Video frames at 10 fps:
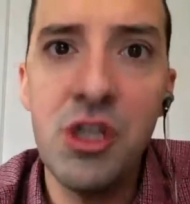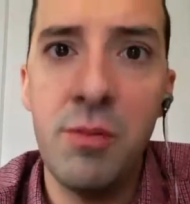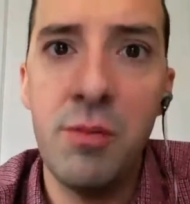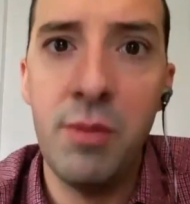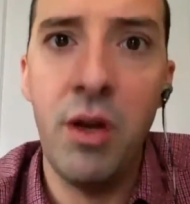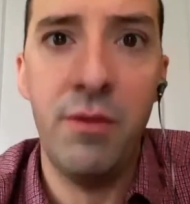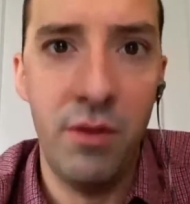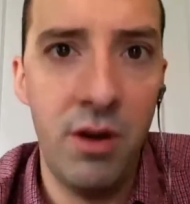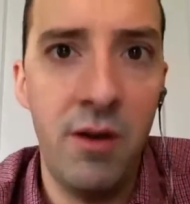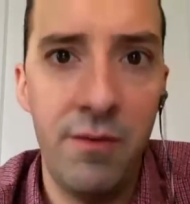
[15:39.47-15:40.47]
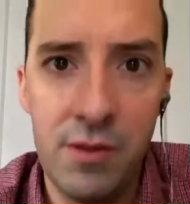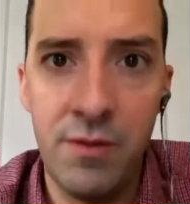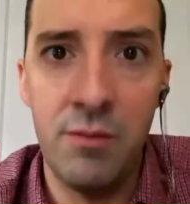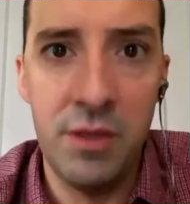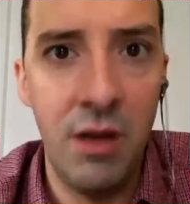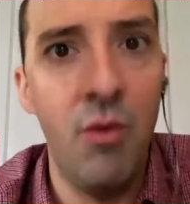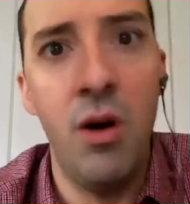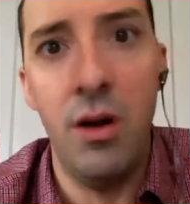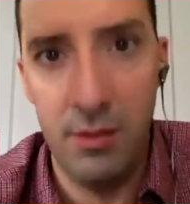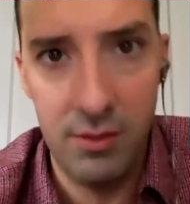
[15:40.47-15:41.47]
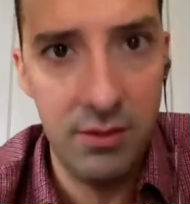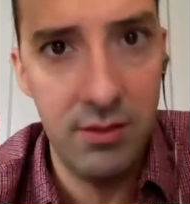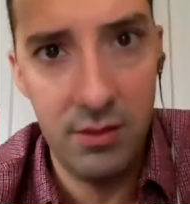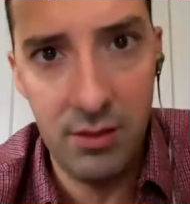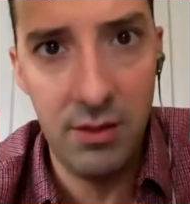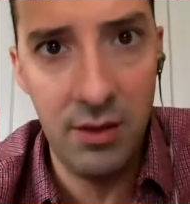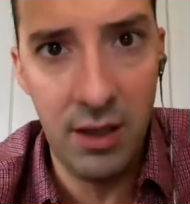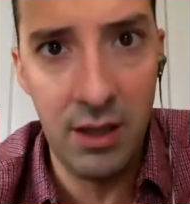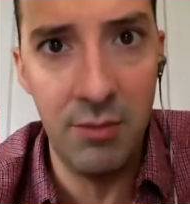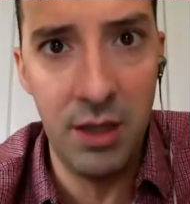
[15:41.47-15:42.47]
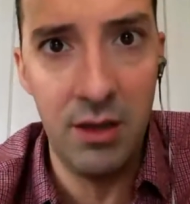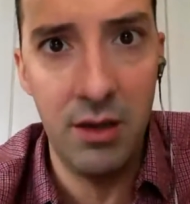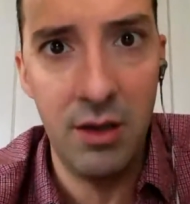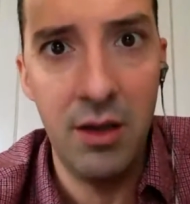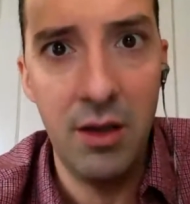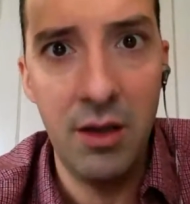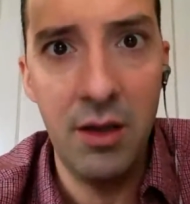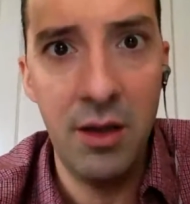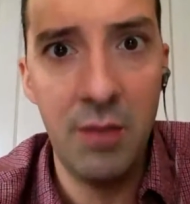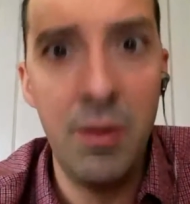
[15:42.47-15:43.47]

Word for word: should have been running for the office from day one. Yeah. Like, I mean, like